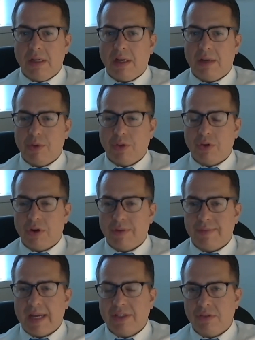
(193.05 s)
uh, both
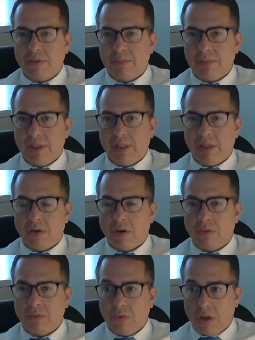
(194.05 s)
cardiovascular and bleeding,
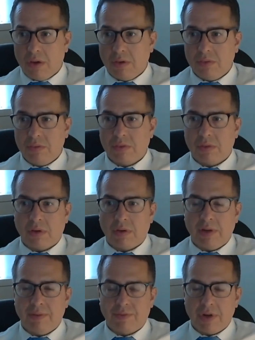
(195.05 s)
are low, are
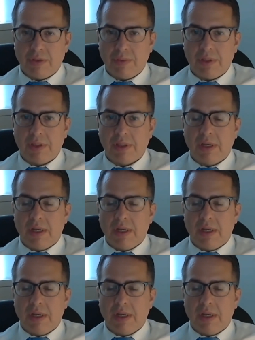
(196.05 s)
infrequent,